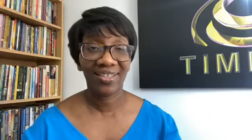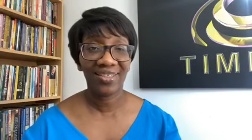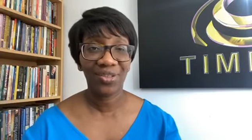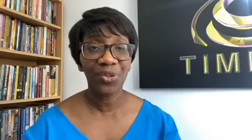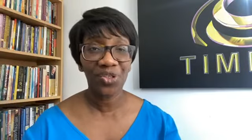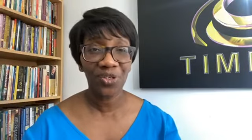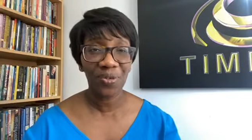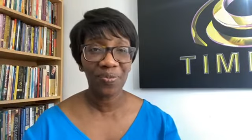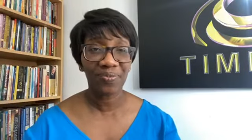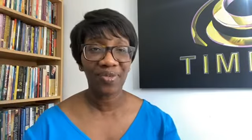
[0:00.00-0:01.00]

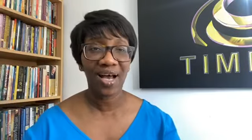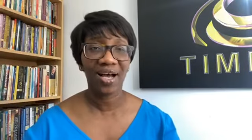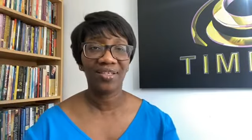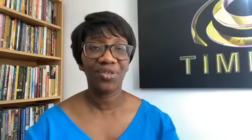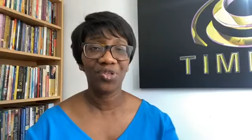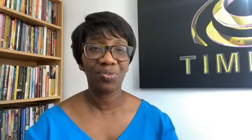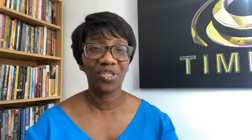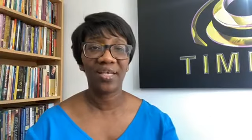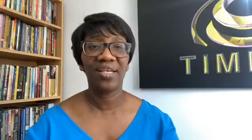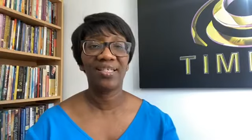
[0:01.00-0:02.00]
YouTube, our YouTube
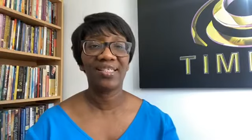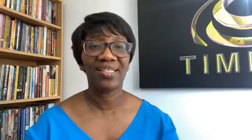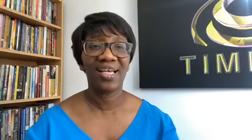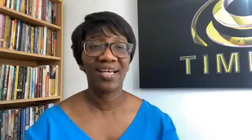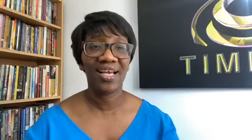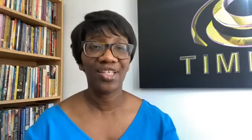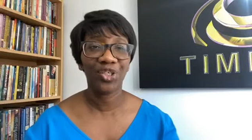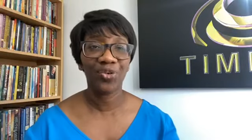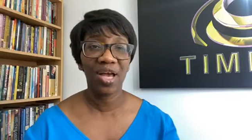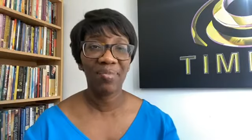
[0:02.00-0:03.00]
channel is
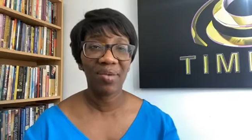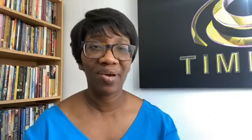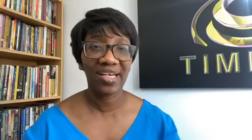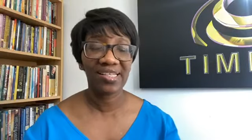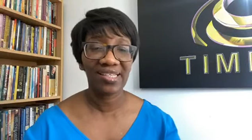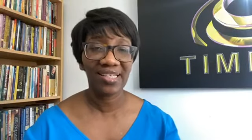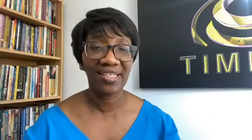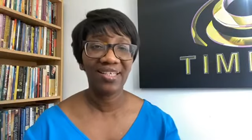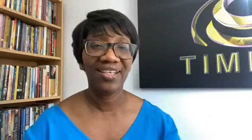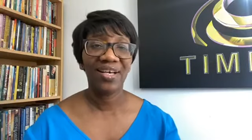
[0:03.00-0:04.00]

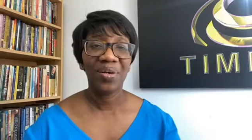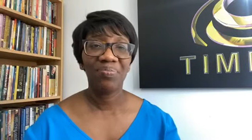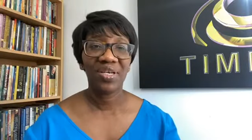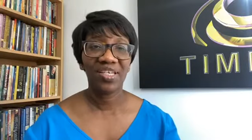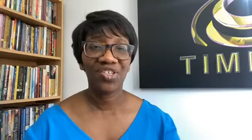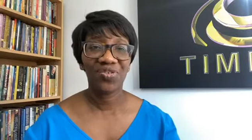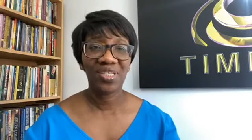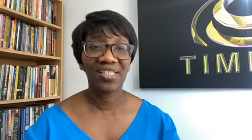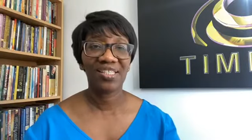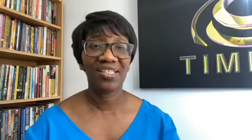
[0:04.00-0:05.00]
SUMMIT
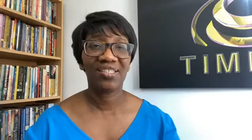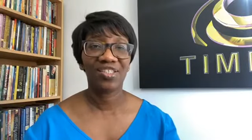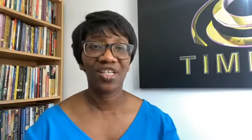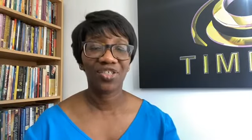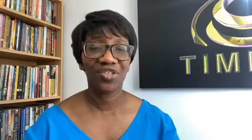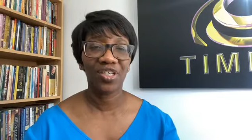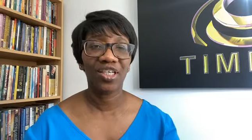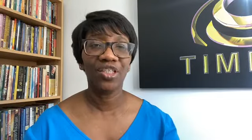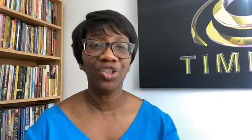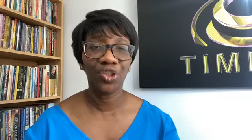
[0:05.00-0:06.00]
Ministries
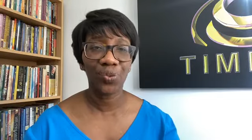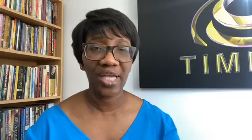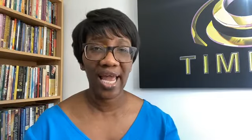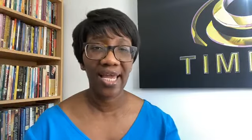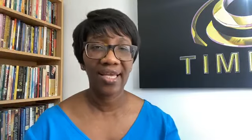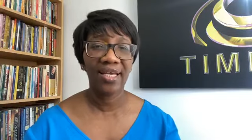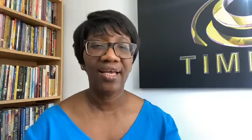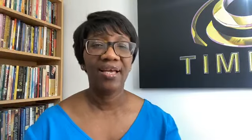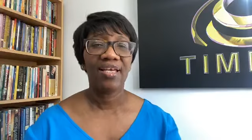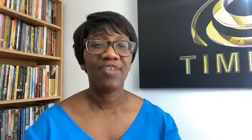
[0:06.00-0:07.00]
International UK.
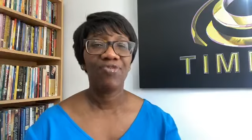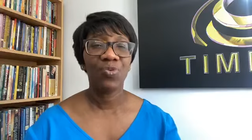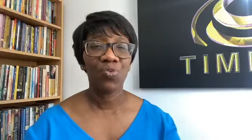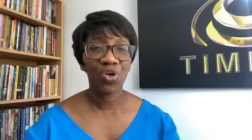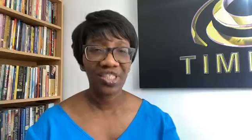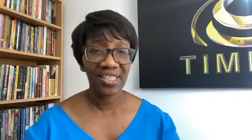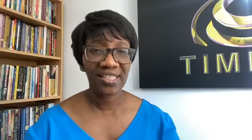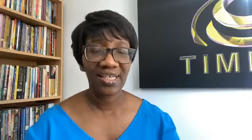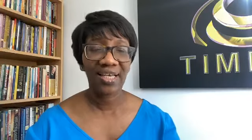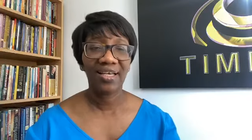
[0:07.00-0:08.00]
If you watch it
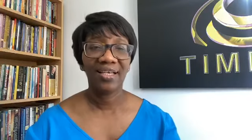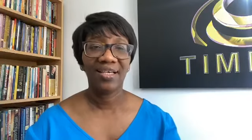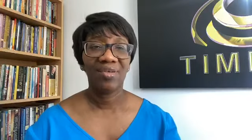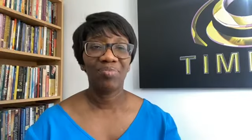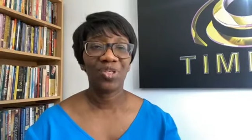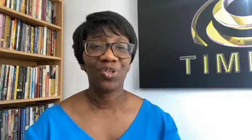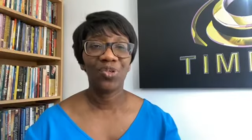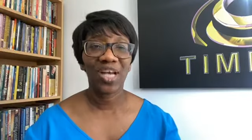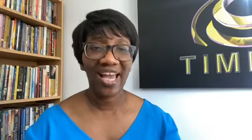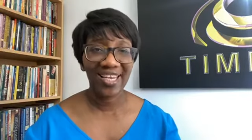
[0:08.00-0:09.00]
there, make sure
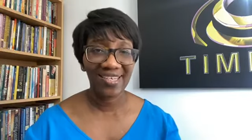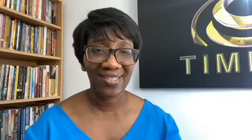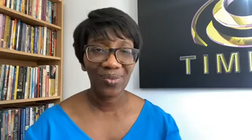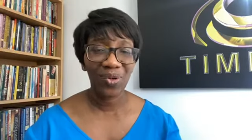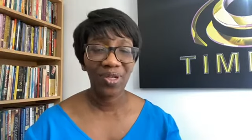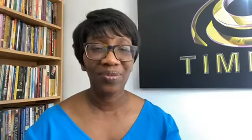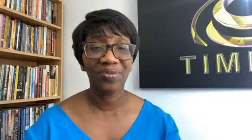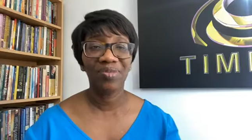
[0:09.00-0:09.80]
you like it as well.